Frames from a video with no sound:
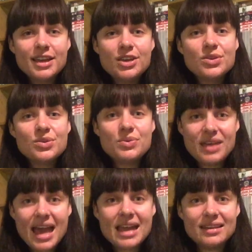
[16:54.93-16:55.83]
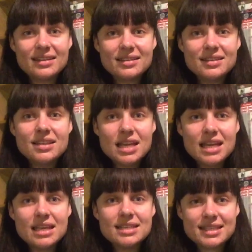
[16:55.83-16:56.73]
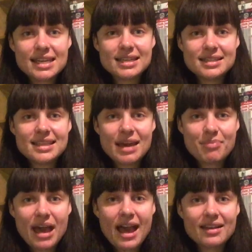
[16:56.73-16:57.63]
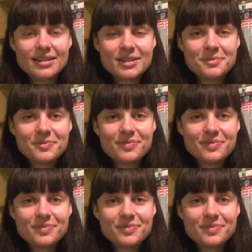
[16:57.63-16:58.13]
you then need to take a step back.